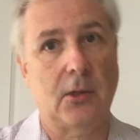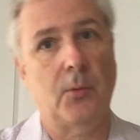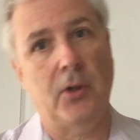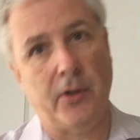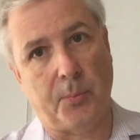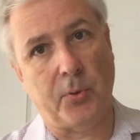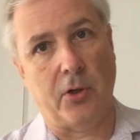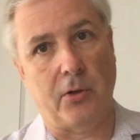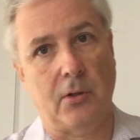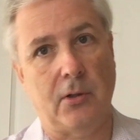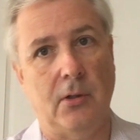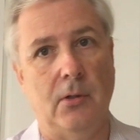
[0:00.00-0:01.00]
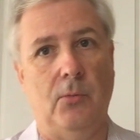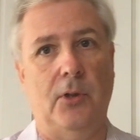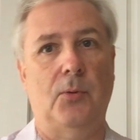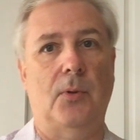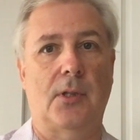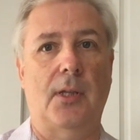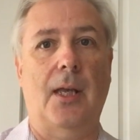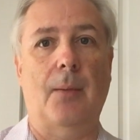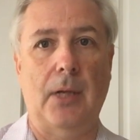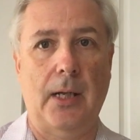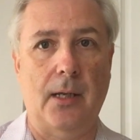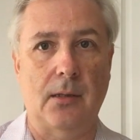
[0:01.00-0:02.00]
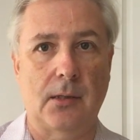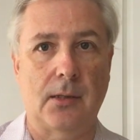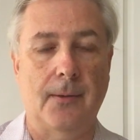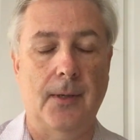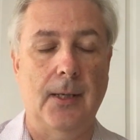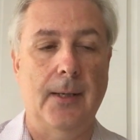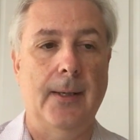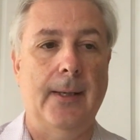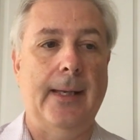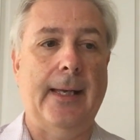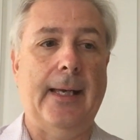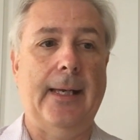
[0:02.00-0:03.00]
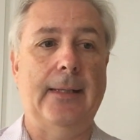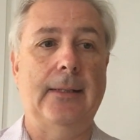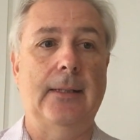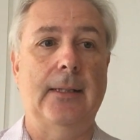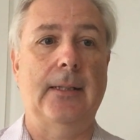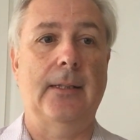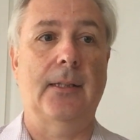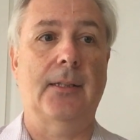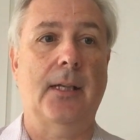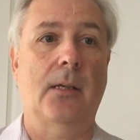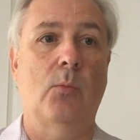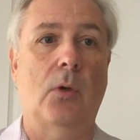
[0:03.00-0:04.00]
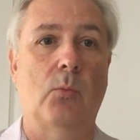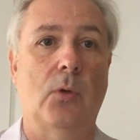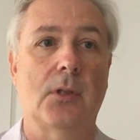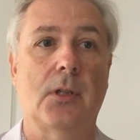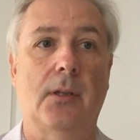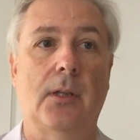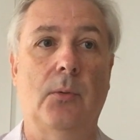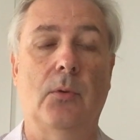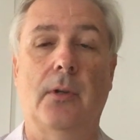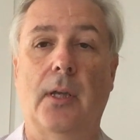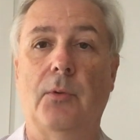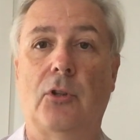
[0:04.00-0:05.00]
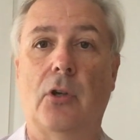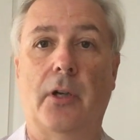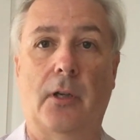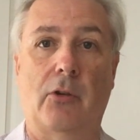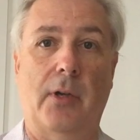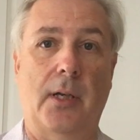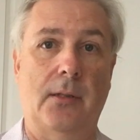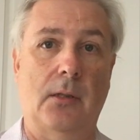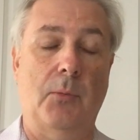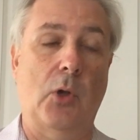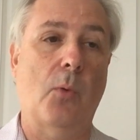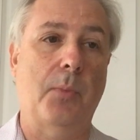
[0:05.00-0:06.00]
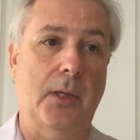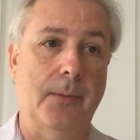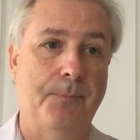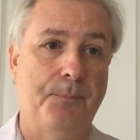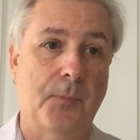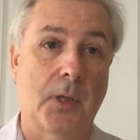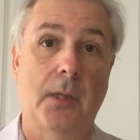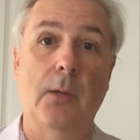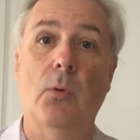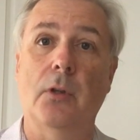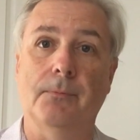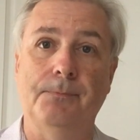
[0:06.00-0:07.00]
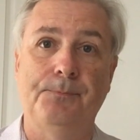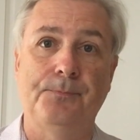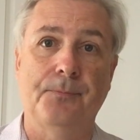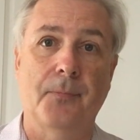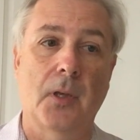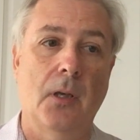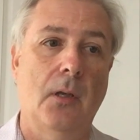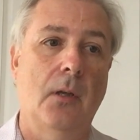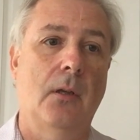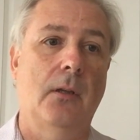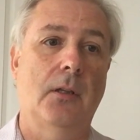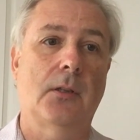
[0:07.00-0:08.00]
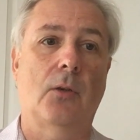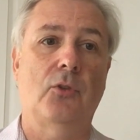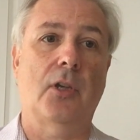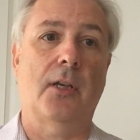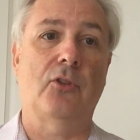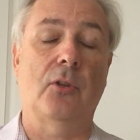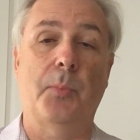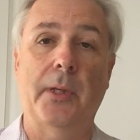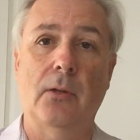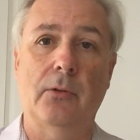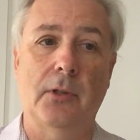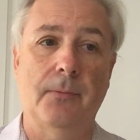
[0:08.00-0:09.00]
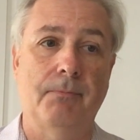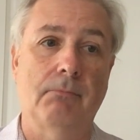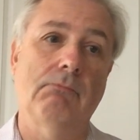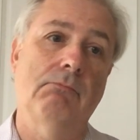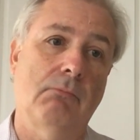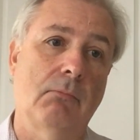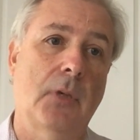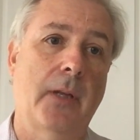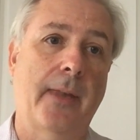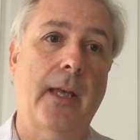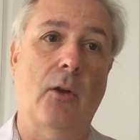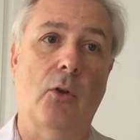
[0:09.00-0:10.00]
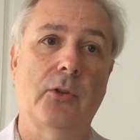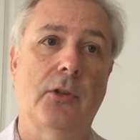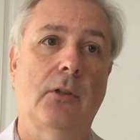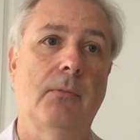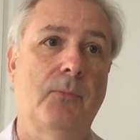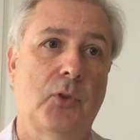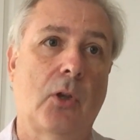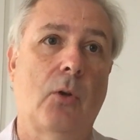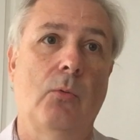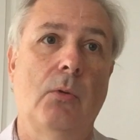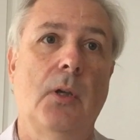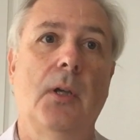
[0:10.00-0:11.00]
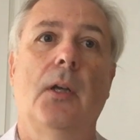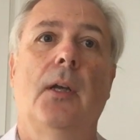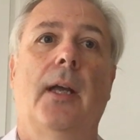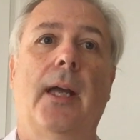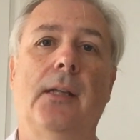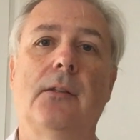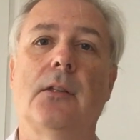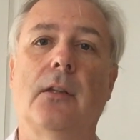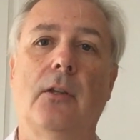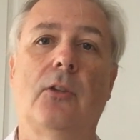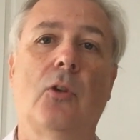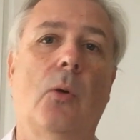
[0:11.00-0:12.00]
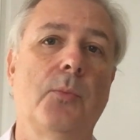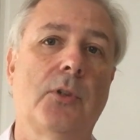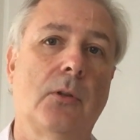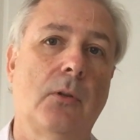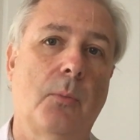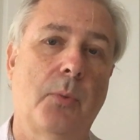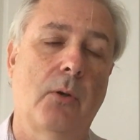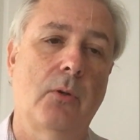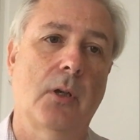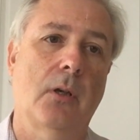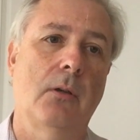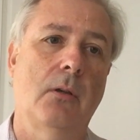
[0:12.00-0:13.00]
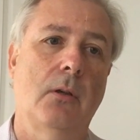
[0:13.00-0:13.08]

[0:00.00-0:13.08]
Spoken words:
to another product, which was the MLS. And the second one was that they were trying to create a monopoly. And he won. The association appealed, and they lost. So hence the Thompson broker